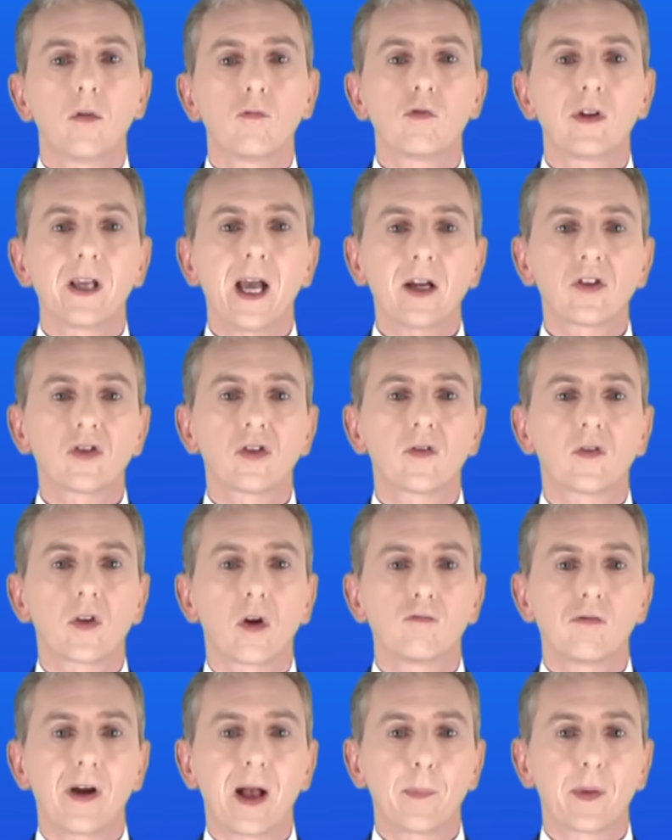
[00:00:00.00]
Reactions are
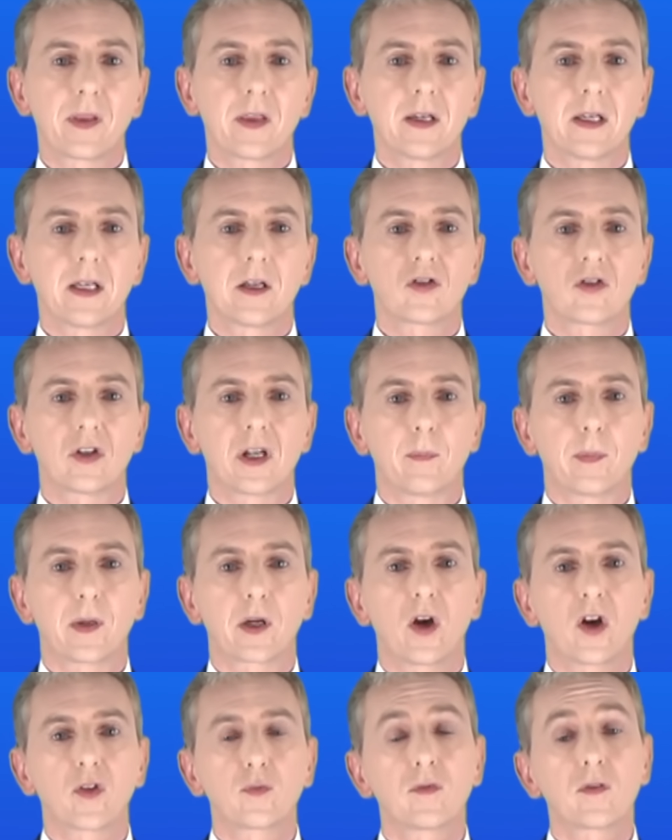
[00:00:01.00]
rapid initially
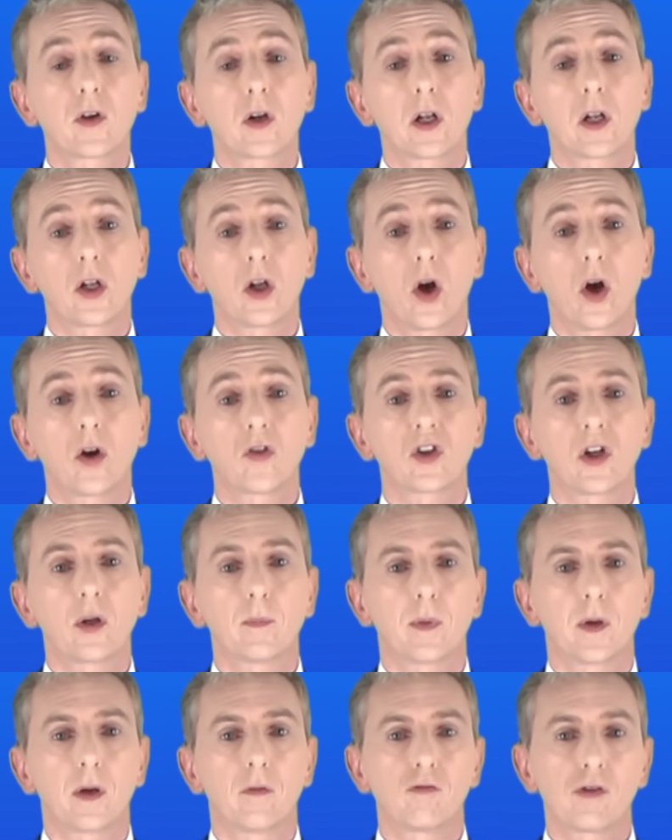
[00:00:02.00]
because we've got a large
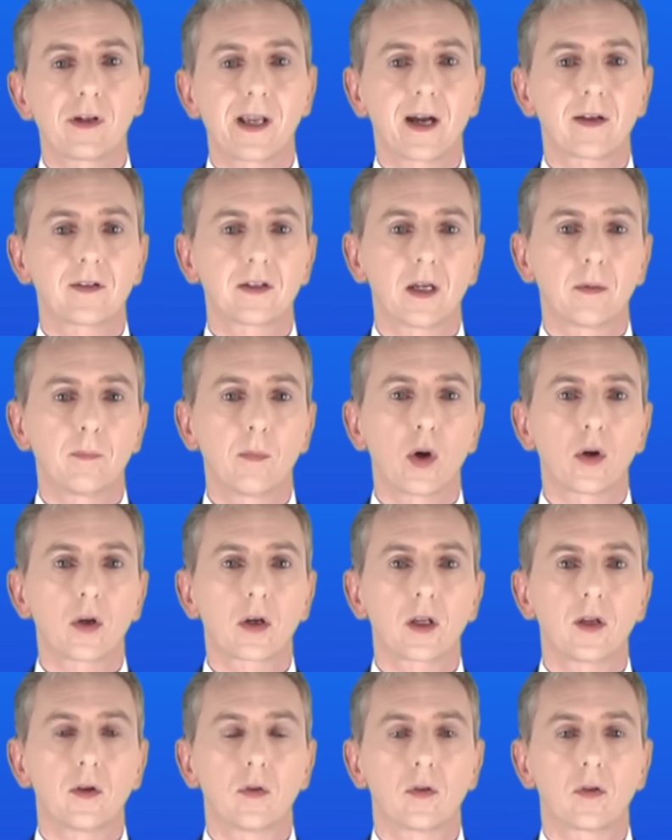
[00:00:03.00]
number of reactant
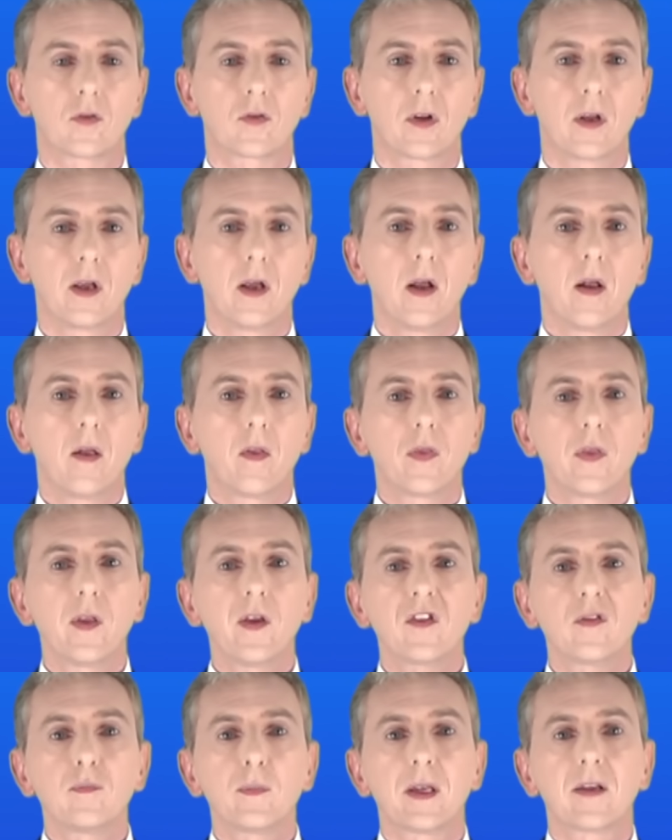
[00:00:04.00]
molecules.
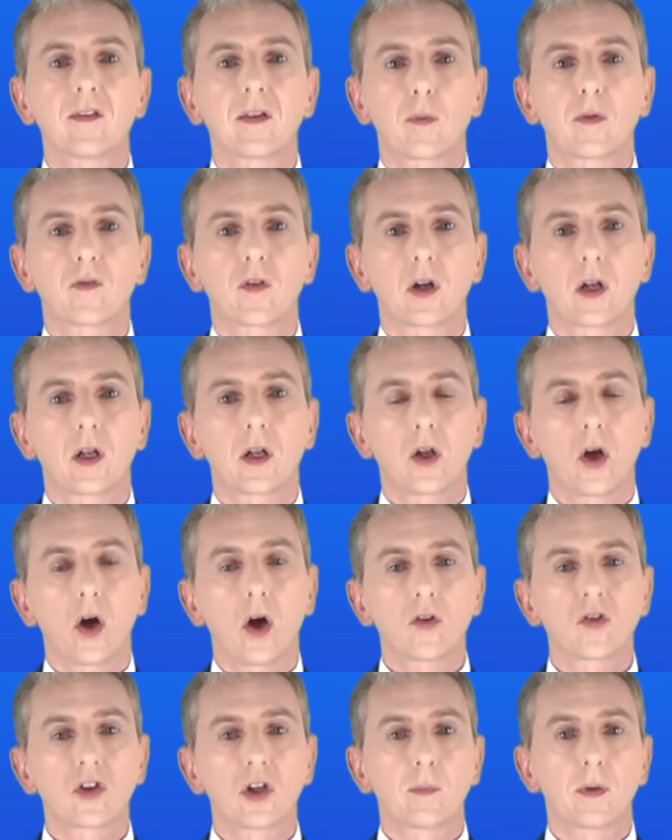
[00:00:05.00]
This means that we've got a
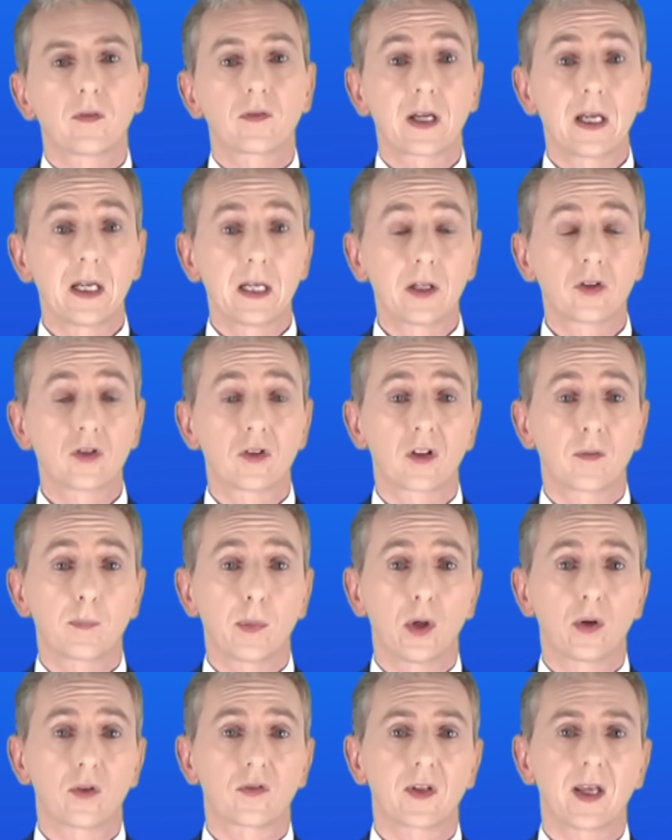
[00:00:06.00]
large number of collisions
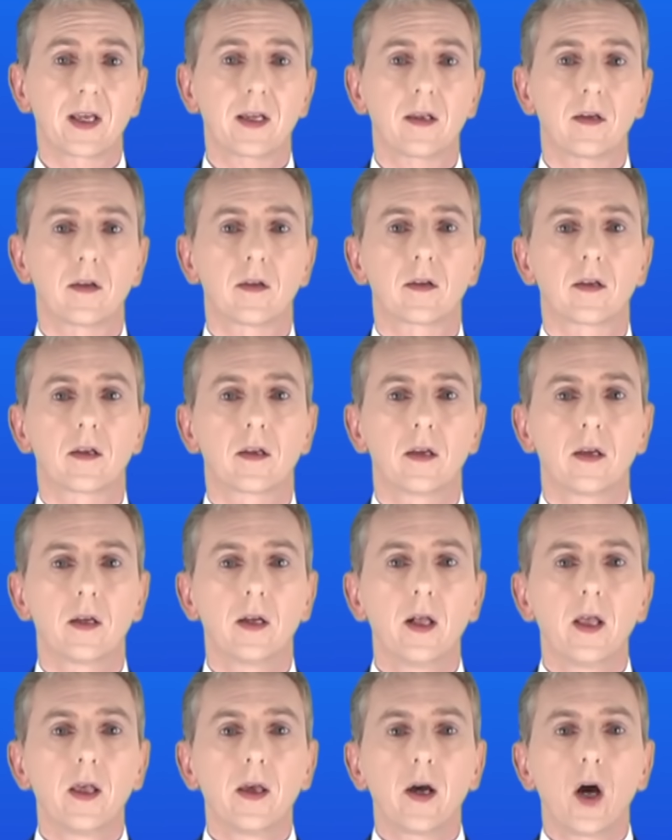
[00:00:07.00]
per second.
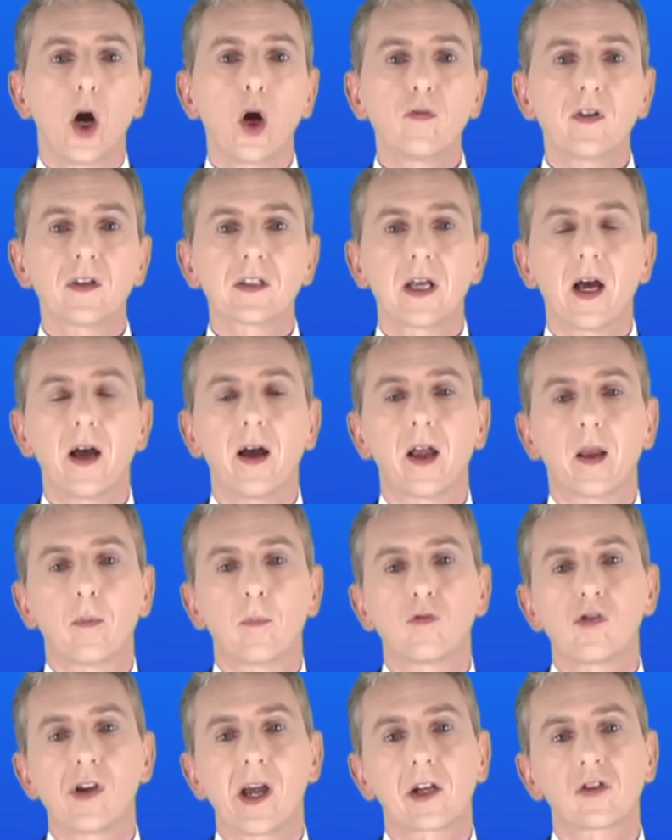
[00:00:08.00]
Over
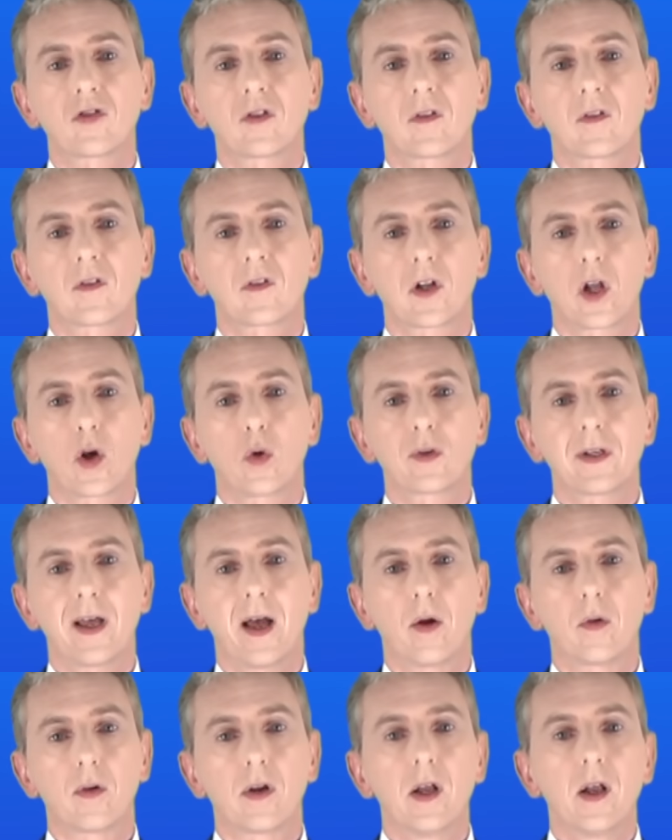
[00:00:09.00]
time, reactions slow
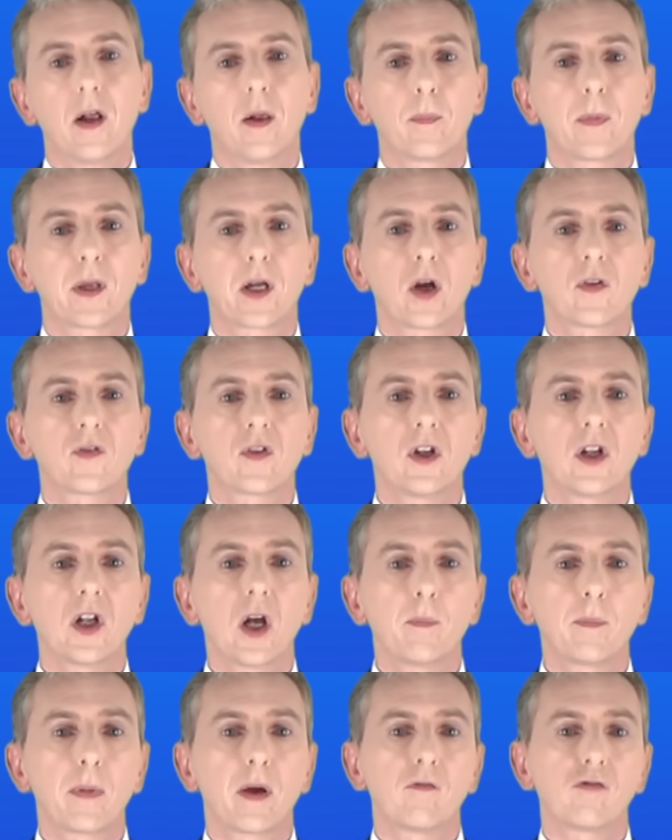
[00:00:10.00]
down because the
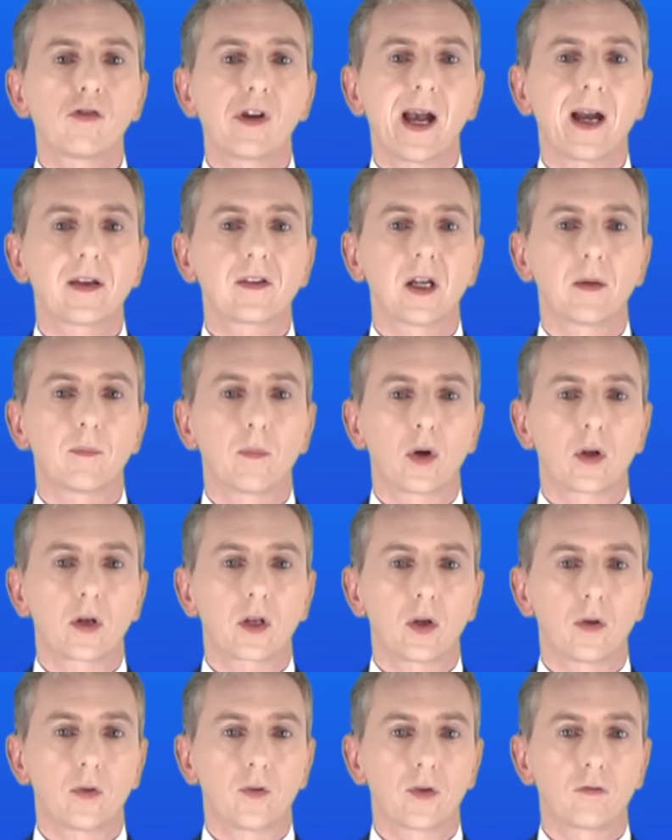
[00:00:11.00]
number of reactant
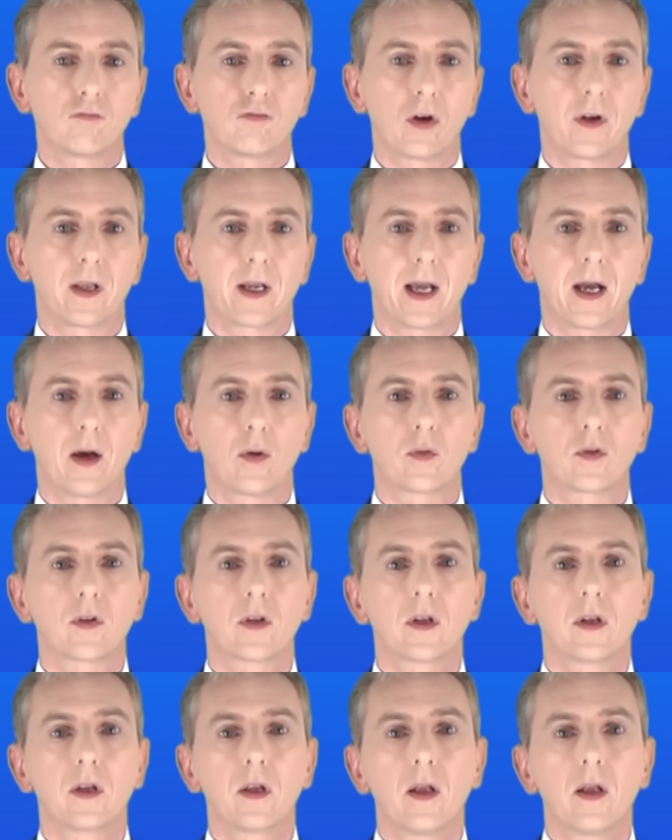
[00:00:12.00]
molecules is running out.